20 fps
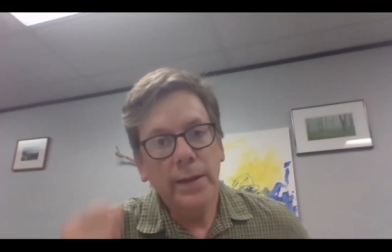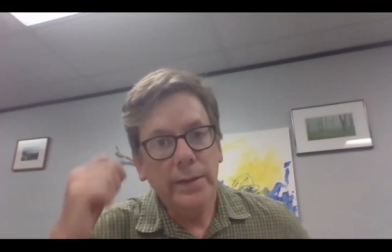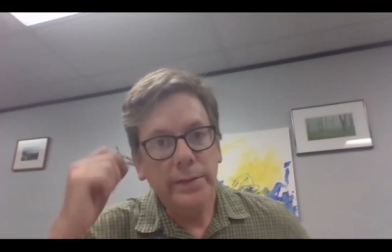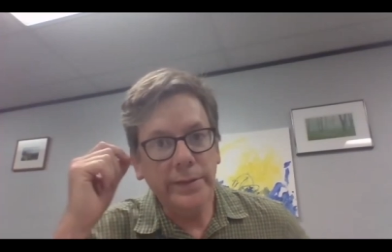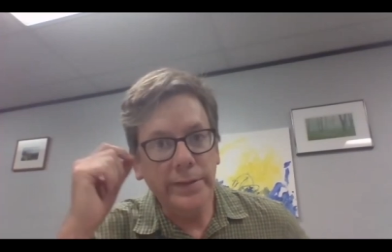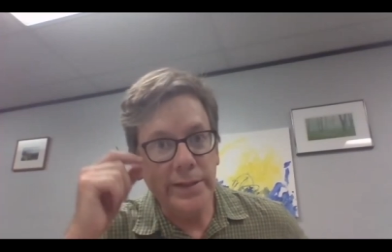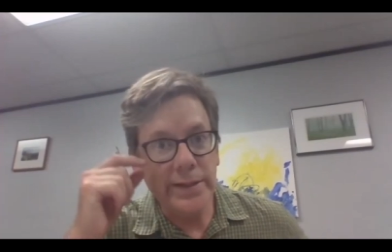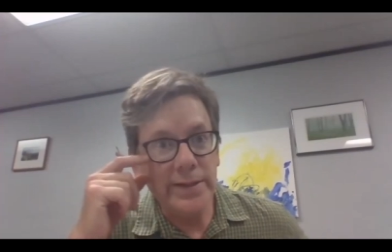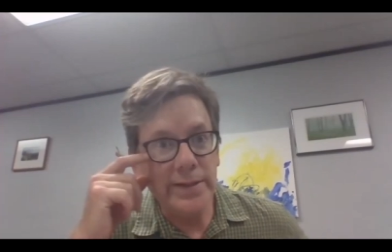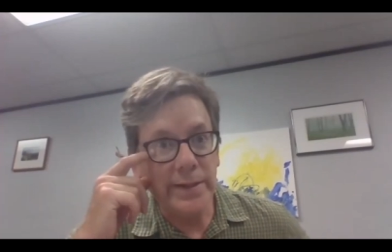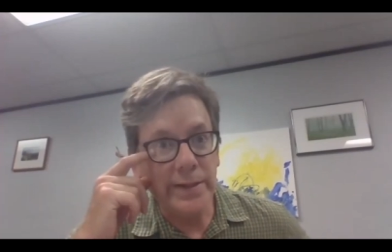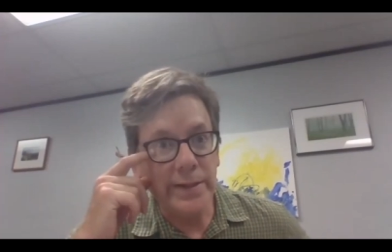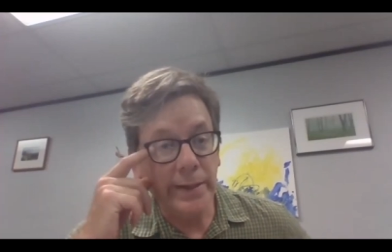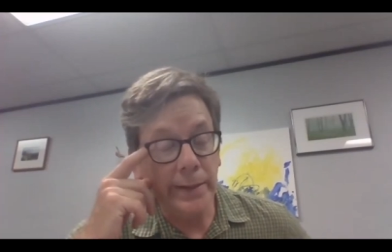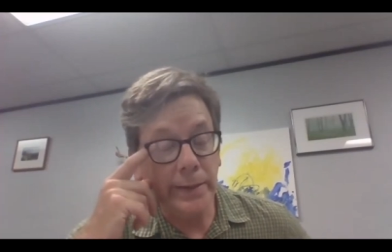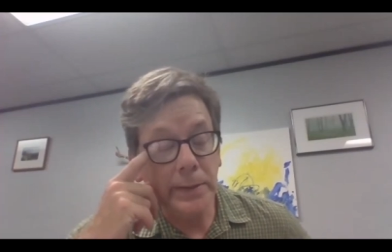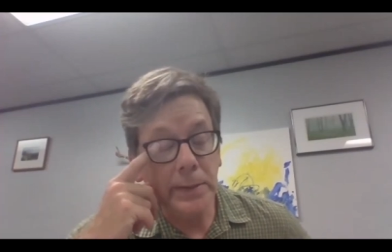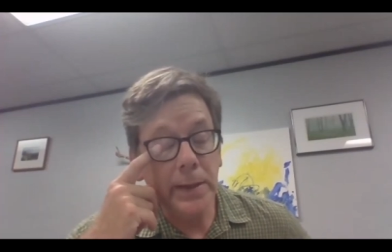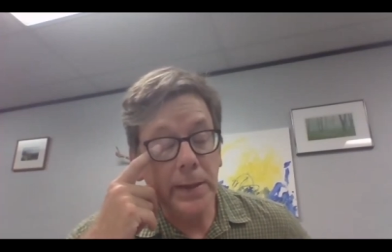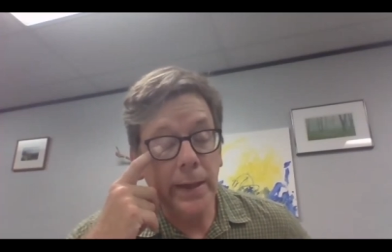
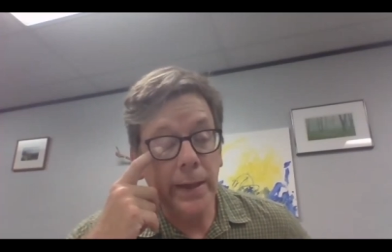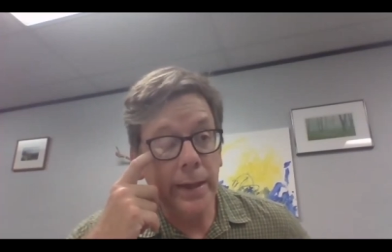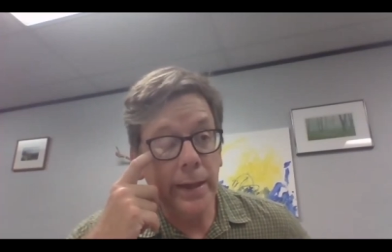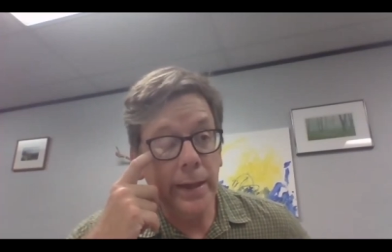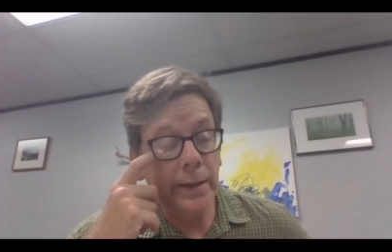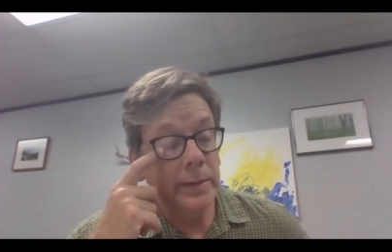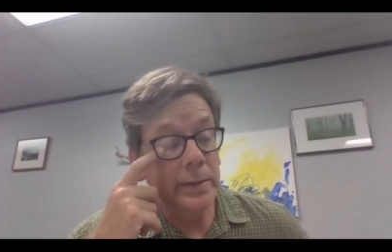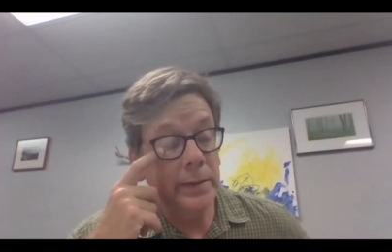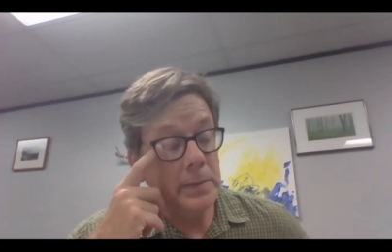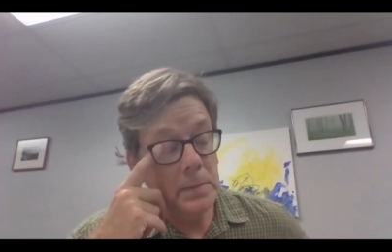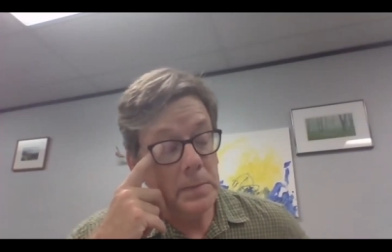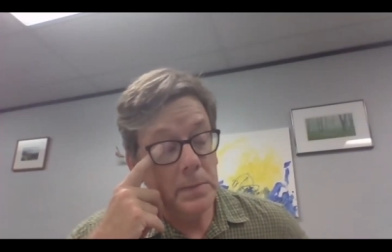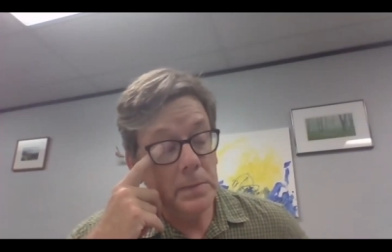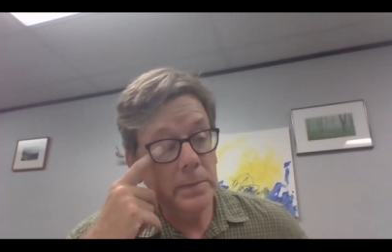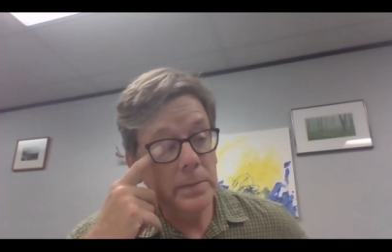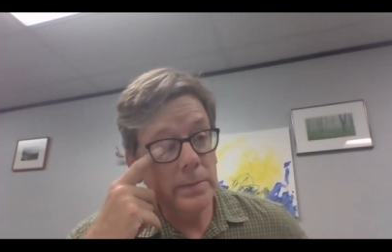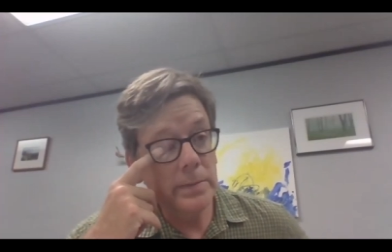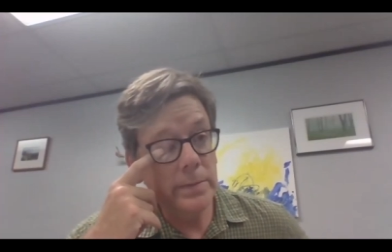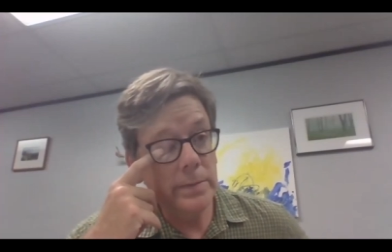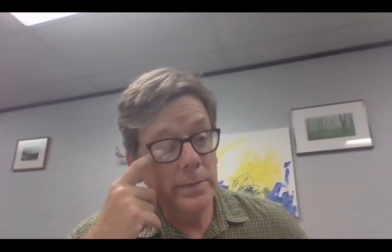listening and
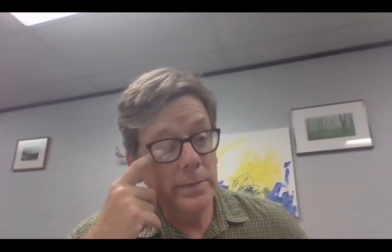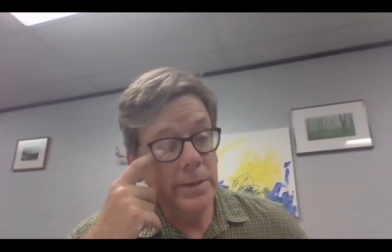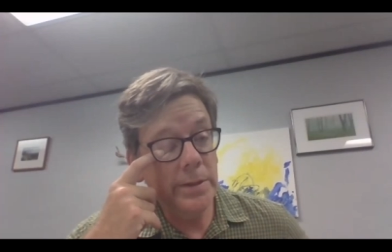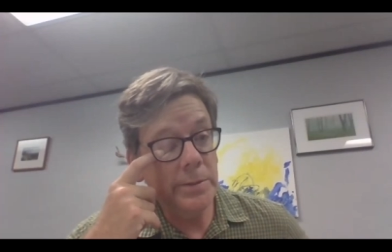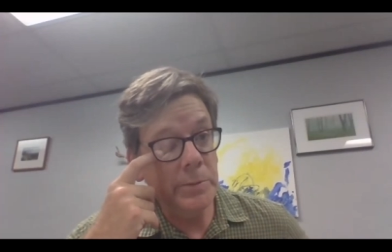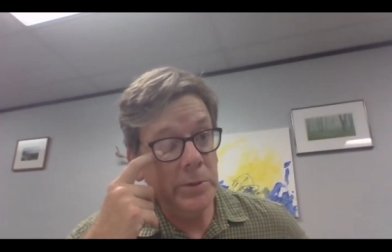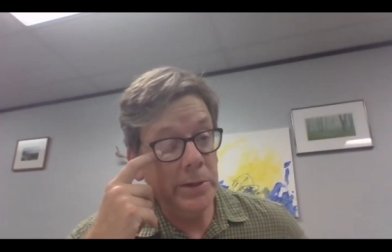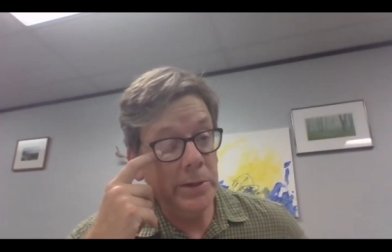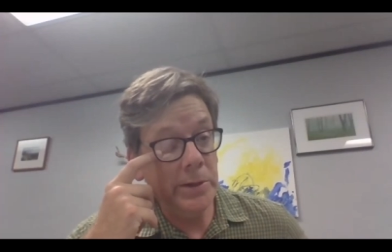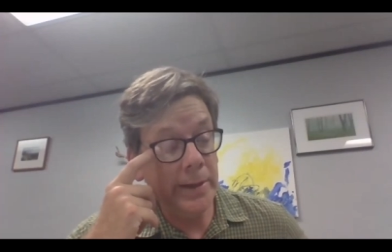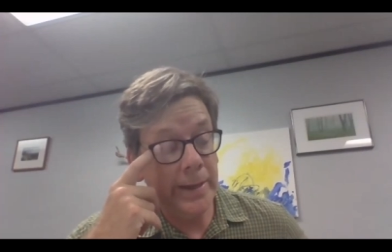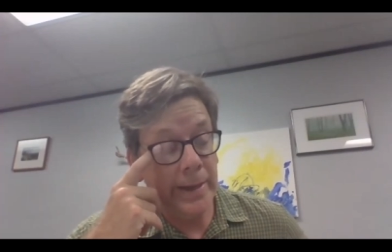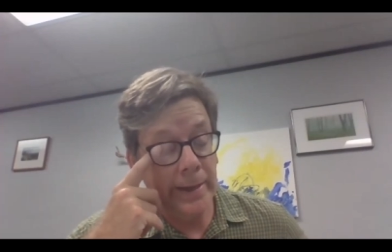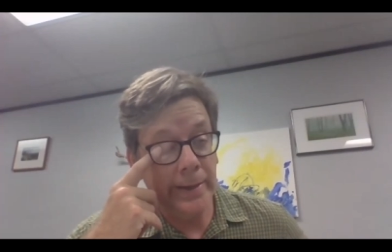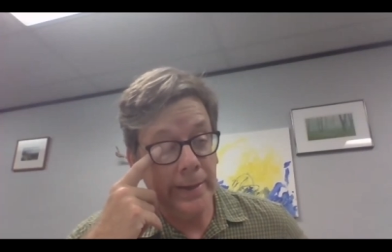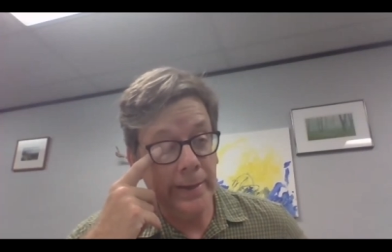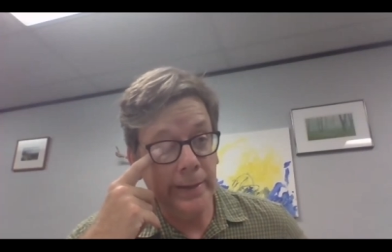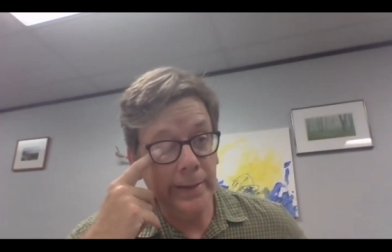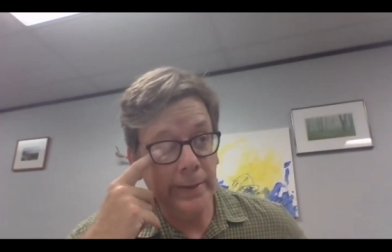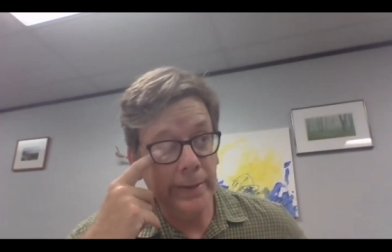
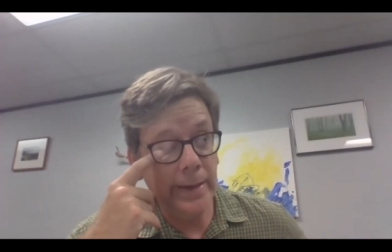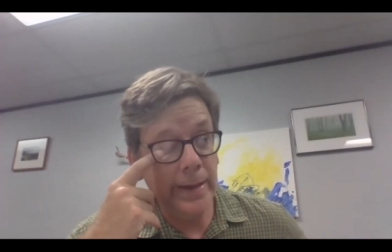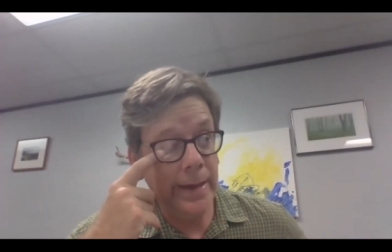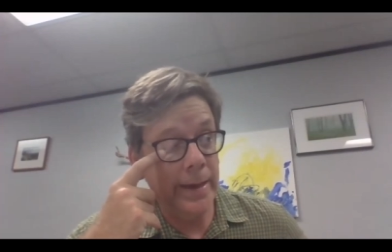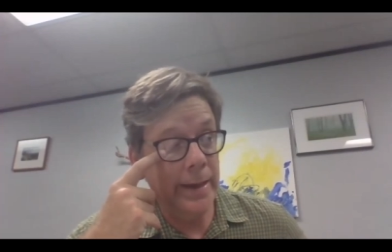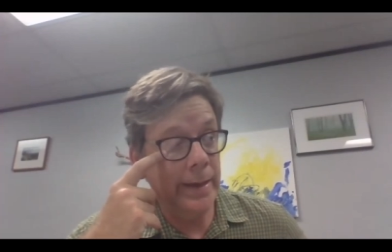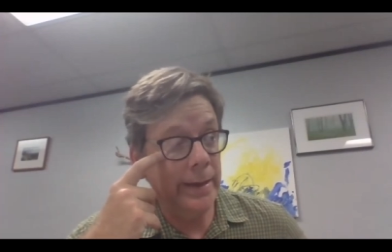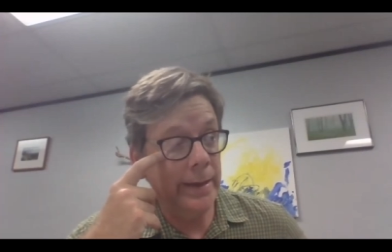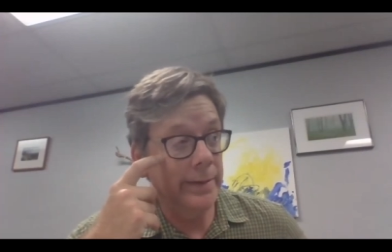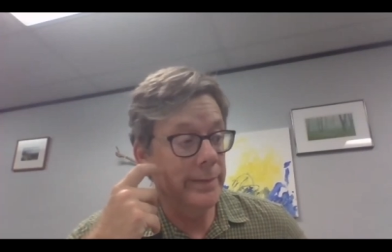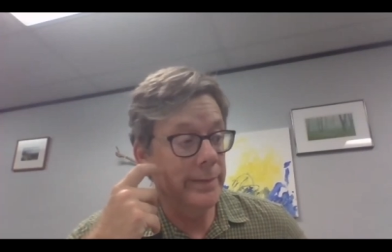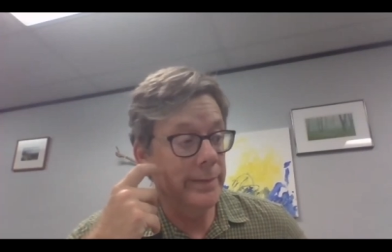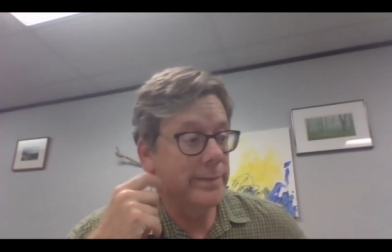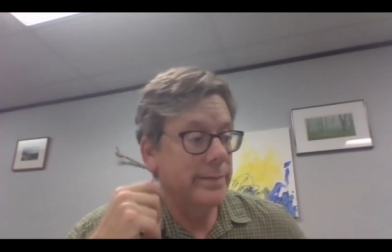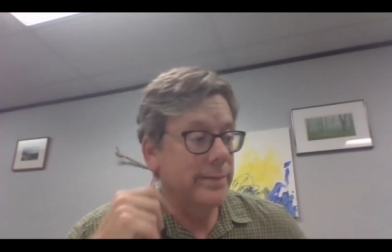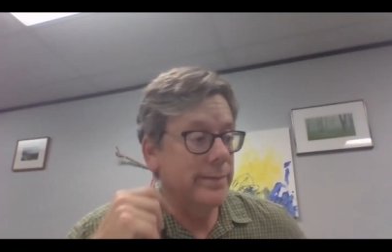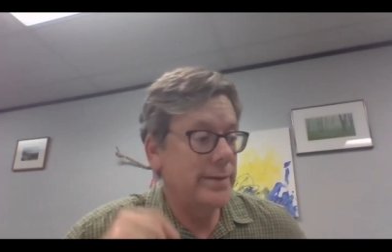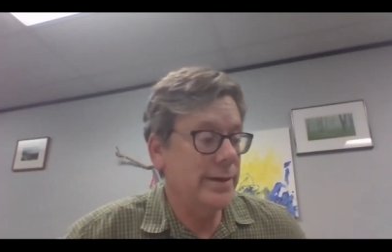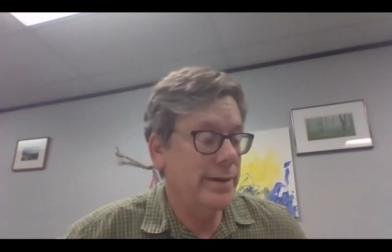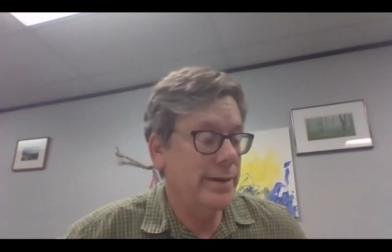communicating and,
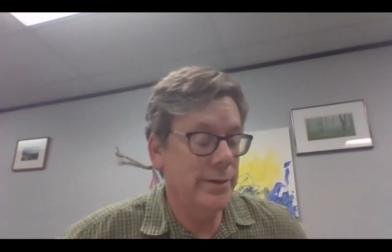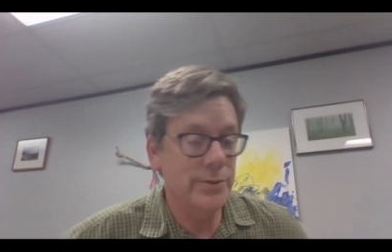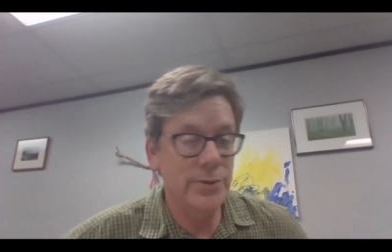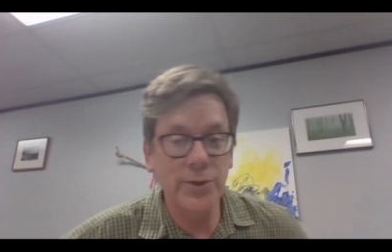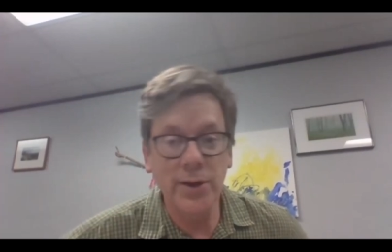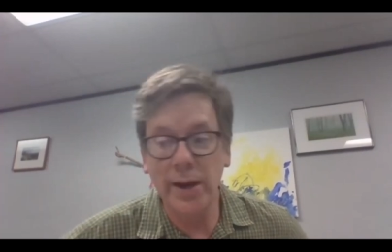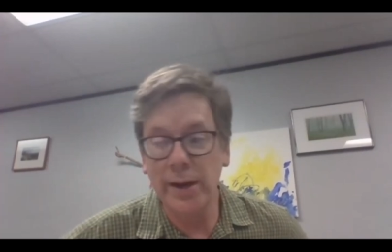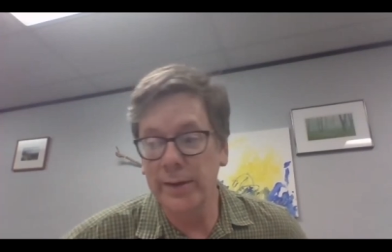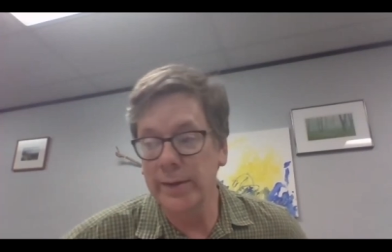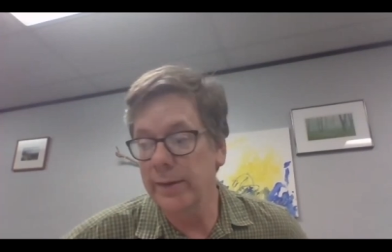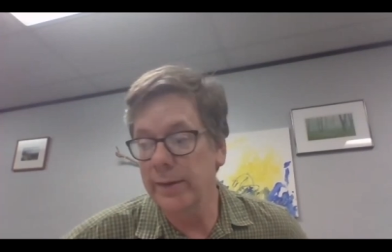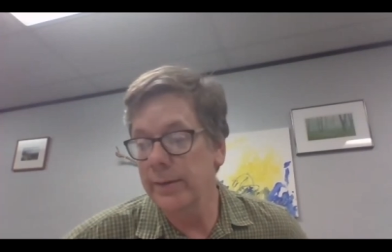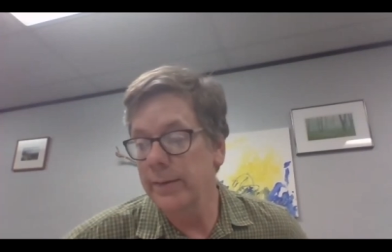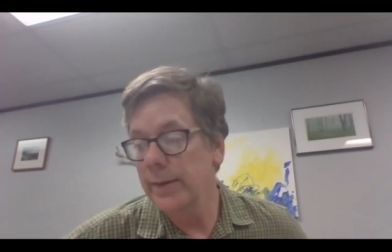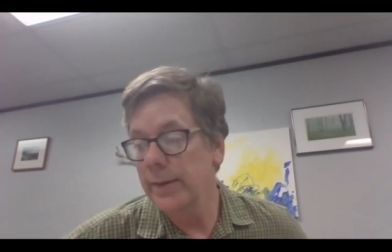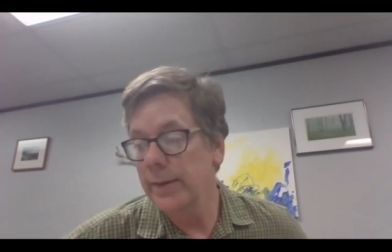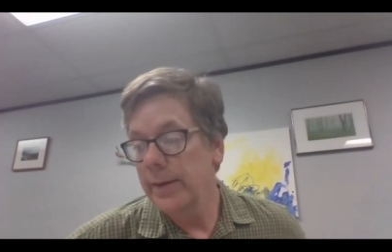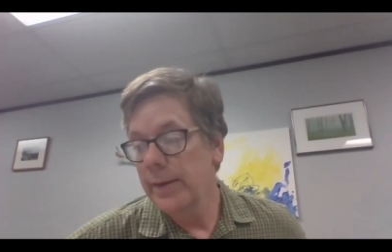you know, trying to